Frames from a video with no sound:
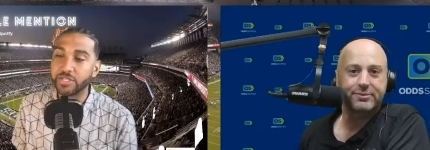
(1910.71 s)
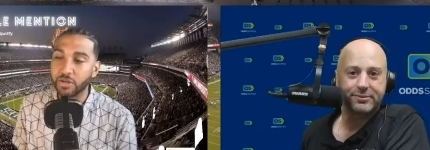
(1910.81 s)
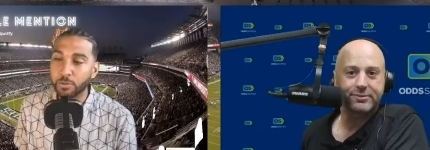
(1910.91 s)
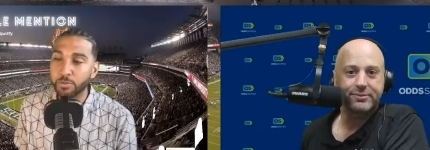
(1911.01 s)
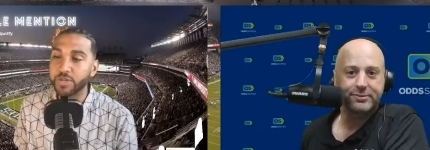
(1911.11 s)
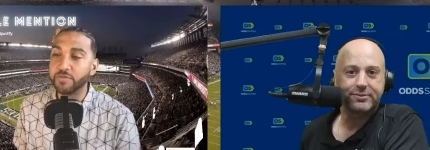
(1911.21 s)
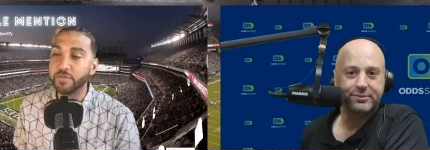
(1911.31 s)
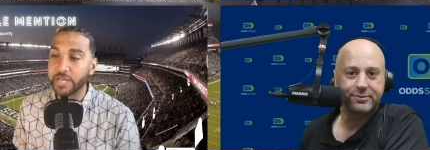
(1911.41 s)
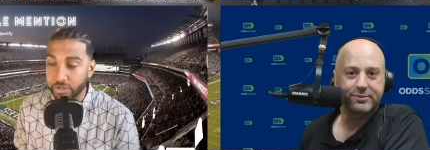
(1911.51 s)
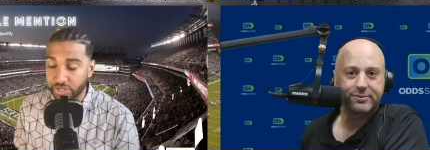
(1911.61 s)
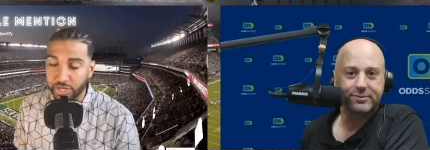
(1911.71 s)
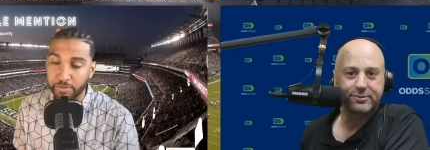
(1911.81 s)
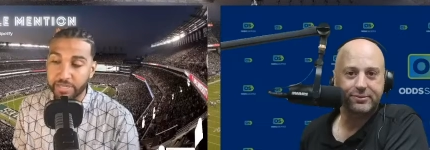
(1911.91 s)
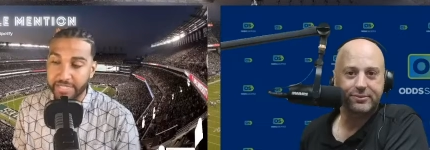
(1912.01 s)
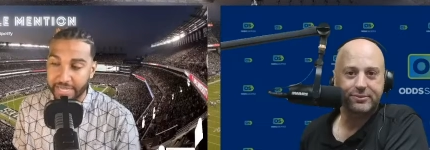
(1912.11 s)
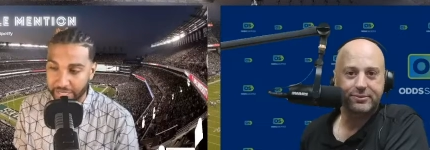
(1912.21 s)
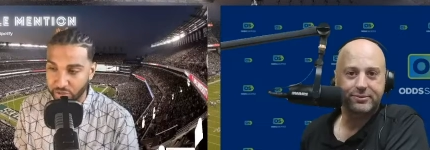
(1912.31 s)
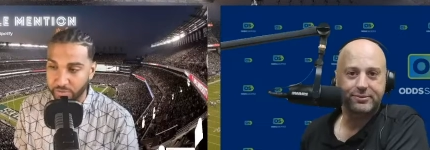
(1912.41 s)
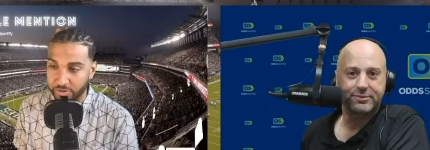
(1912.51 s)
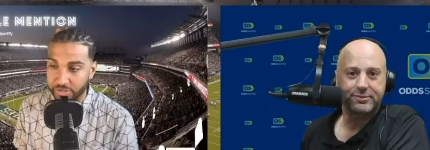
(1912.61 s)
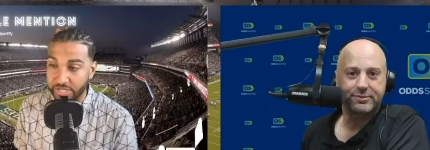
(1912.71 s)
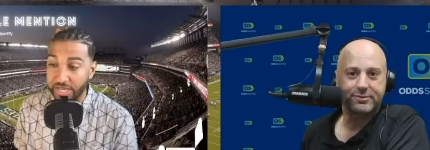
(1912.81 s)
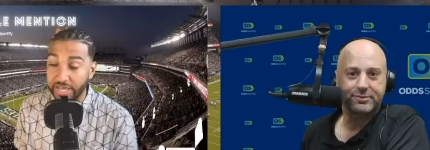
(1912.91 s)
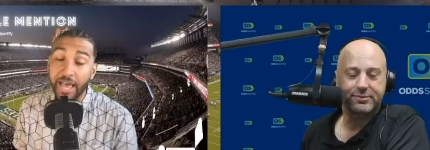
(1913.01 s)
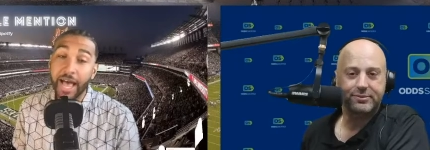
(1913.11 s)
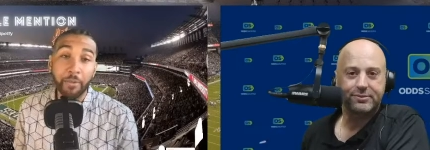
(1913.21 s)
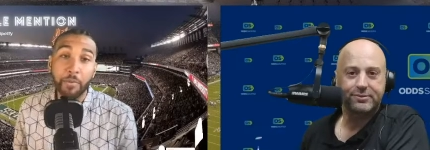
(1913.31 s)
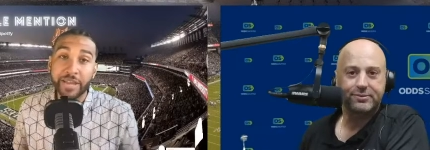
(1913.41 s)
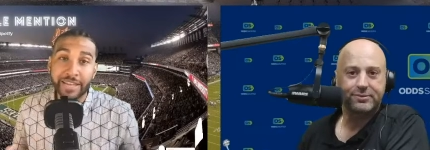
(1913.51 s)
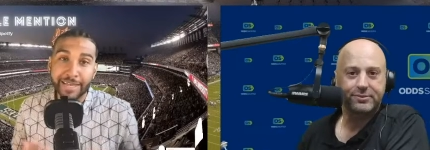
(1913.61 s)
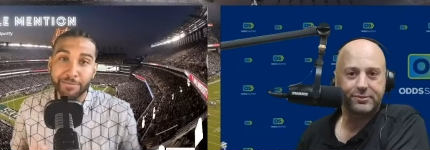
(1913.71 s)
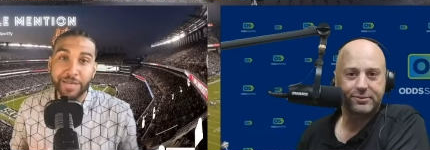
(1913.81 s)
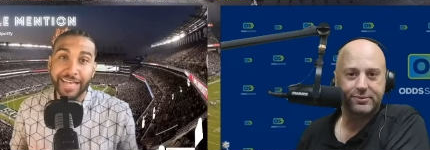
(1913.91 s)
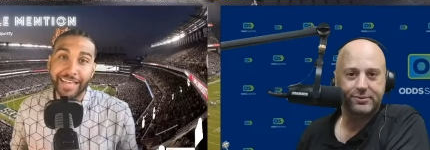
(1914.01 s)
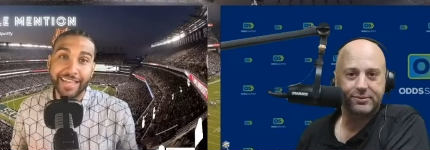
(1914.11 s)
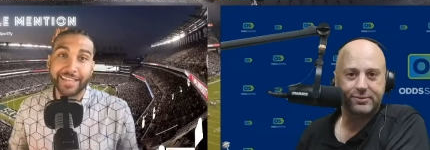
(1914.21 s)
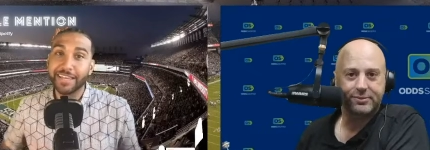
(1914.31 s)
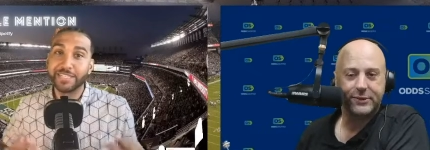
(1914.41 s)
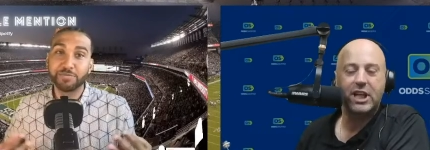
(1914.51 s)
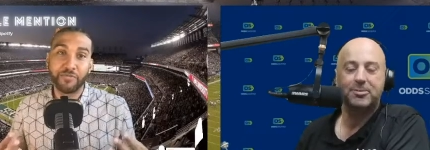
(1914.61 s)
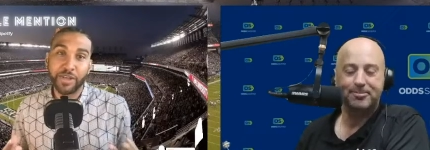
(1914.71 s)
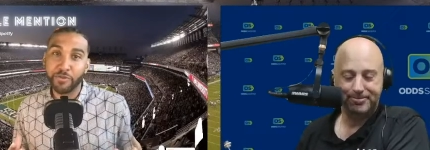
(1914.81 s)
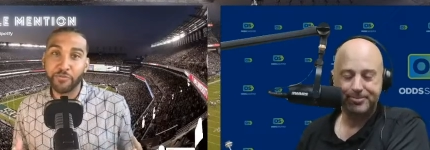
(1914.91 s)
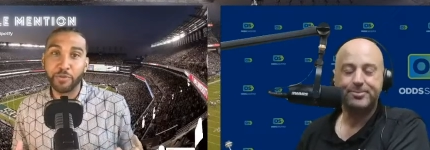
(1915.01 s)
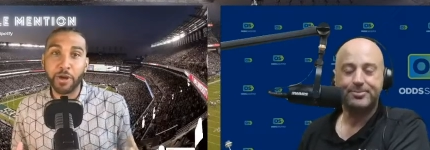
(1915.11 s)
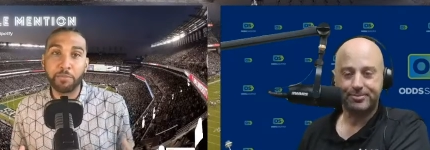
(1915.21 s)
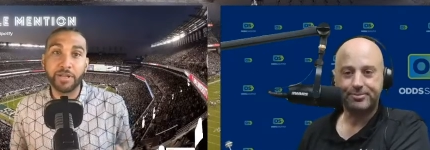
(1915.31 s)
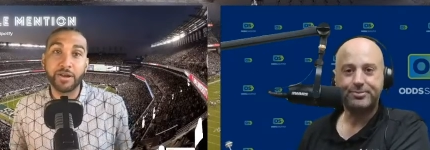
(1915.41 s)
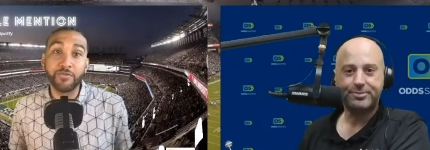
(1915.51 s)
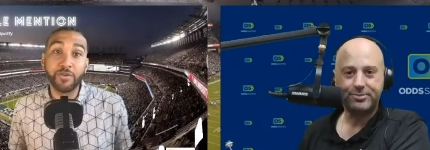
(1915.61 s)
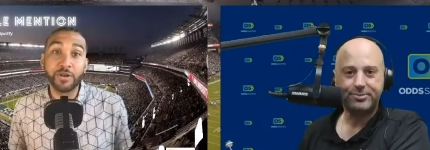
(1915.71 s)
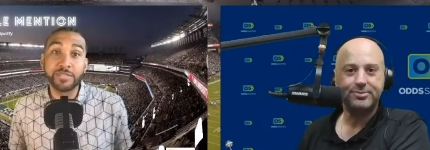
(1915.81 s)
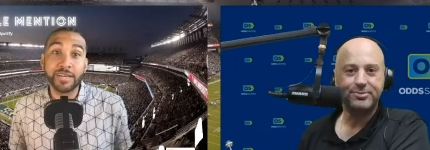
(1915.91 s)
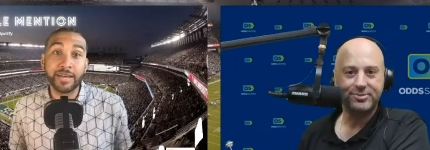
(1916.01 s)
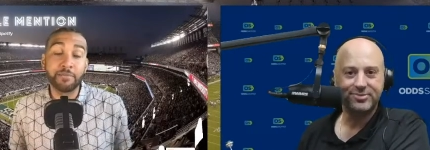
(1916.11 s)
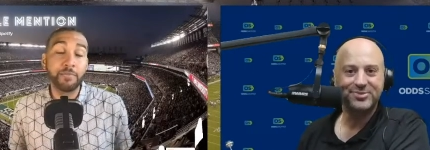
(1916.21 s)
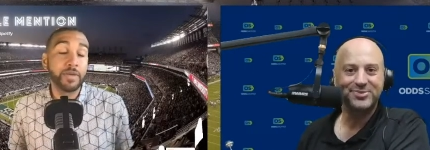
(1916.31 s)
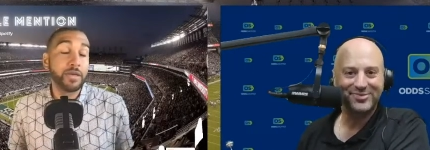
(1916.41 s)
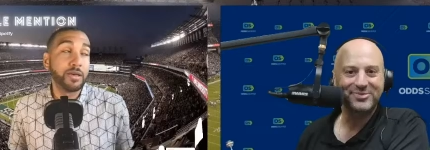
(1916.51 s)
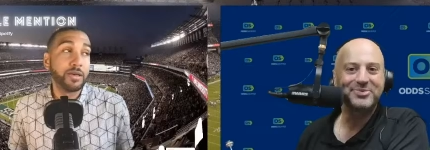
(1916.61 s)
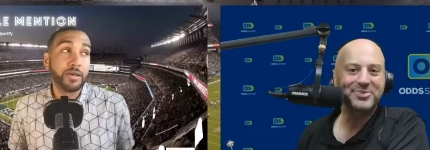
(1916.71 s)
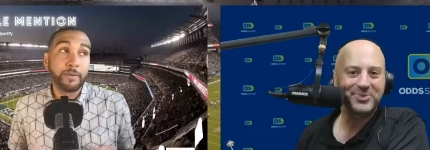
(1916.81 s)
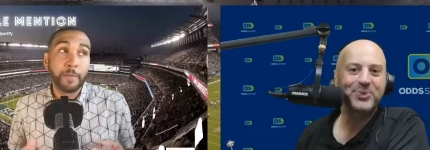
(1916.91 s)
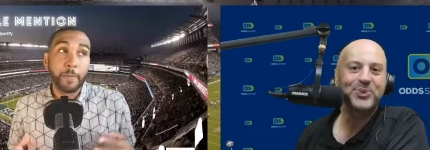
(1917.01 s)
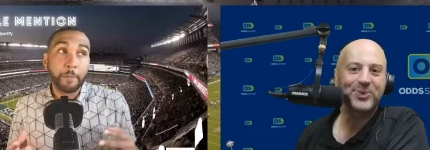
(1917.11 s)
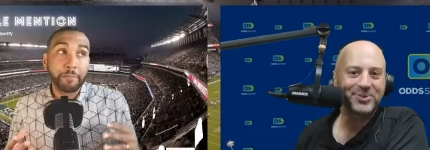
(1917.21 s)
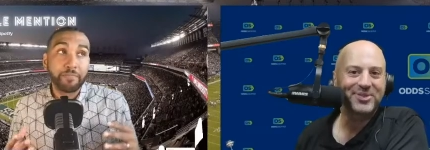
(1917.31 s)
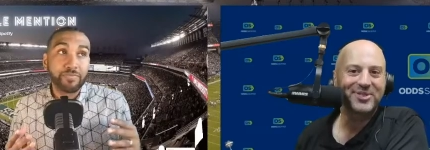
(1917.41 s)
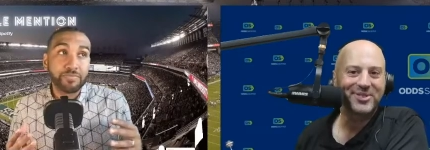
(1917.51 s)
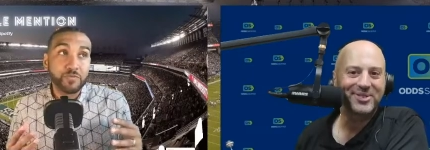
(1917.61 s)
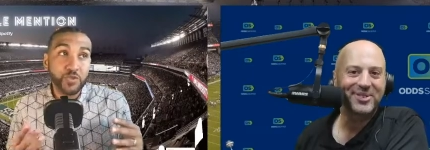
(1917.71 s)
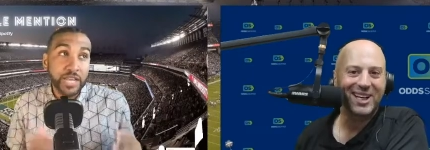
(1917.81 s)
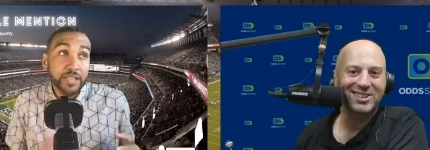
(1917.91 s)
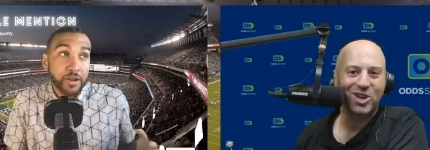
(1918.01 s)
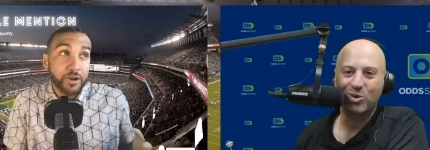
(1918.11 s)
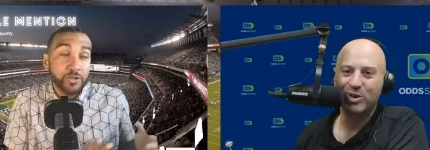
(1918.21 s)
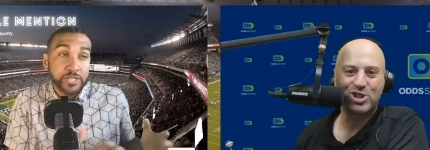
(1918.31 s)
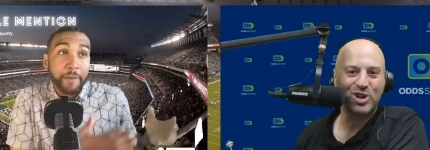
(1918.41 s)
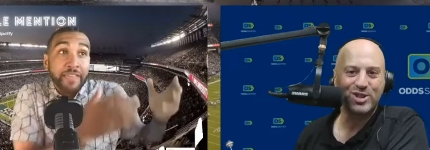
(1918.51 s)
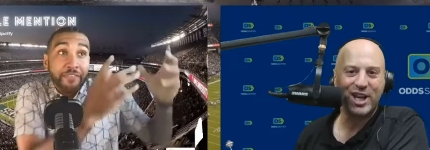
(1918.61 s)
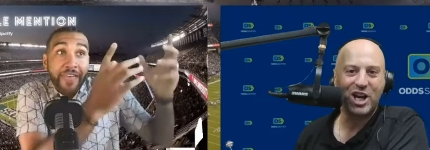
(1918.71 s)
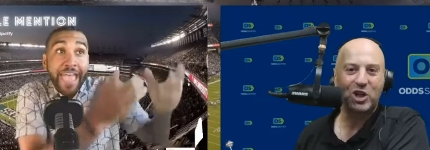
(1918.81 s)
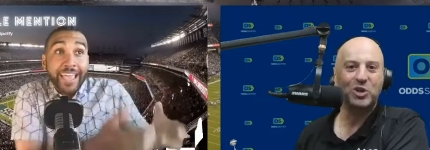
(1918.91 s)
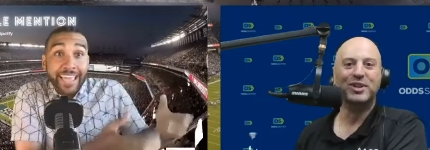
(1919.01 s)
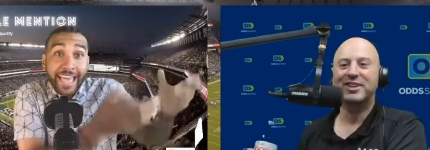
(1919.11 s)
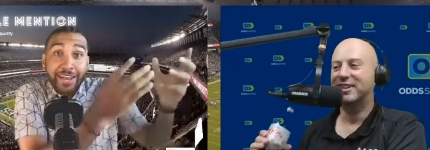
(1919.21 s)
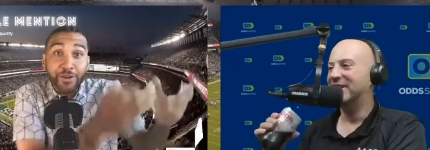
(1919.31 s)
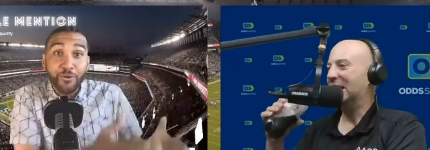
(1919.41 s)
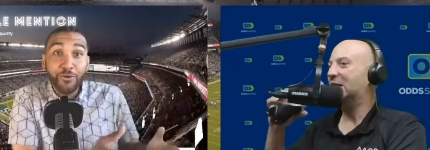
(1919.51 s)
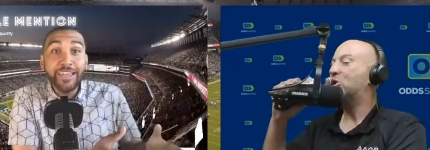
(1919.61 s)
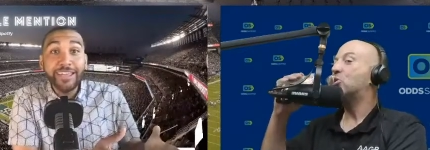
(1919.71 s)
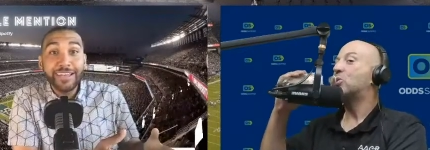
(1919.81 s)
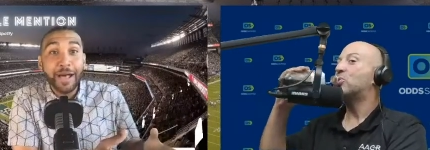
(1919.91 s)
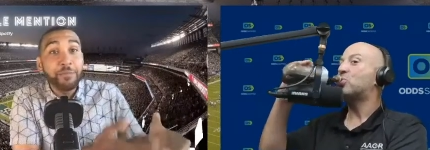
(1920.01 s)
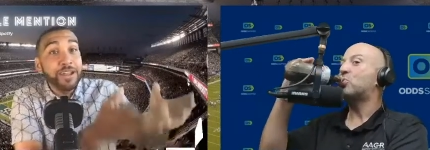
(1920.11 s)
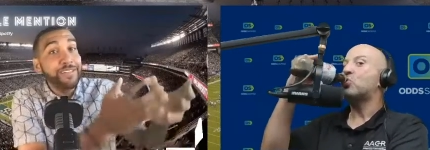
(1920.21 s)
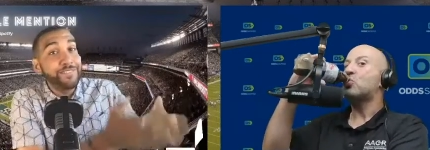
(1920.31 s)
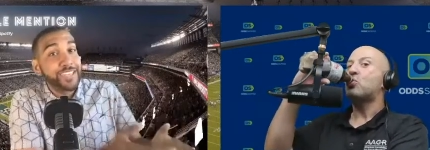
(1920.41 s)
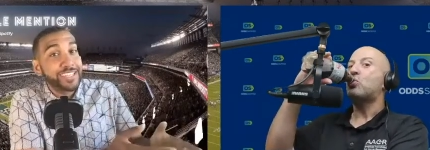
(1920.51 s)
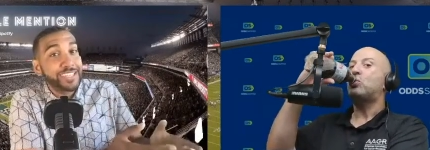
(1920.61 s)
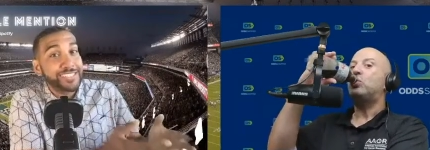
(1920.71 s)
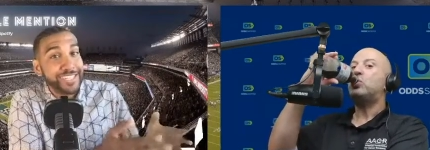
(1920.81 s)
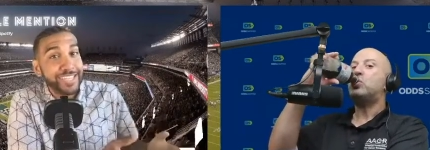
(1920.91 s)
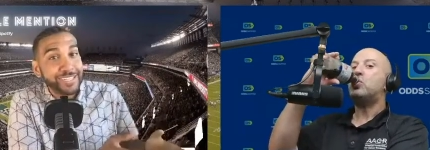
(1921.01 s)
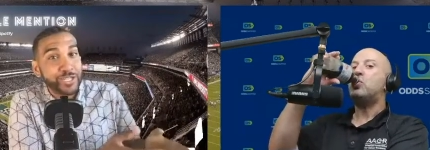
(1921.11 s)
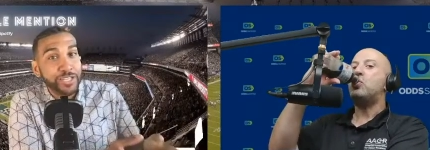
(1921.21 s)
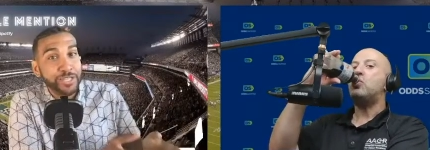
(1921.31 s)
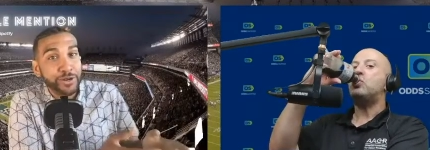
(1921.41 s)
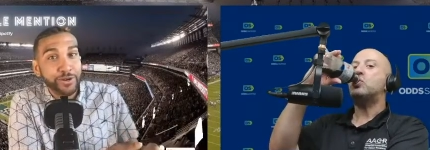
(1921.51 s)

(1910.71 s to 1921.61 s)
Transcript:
Speaker 1: in terms of leadership intangibles I'm a McNabb guy. Yeah. He's my favorite football player of all time. Nice. Jalen Hurts Jersey in Island. that category. I'm gonna have to take Jalen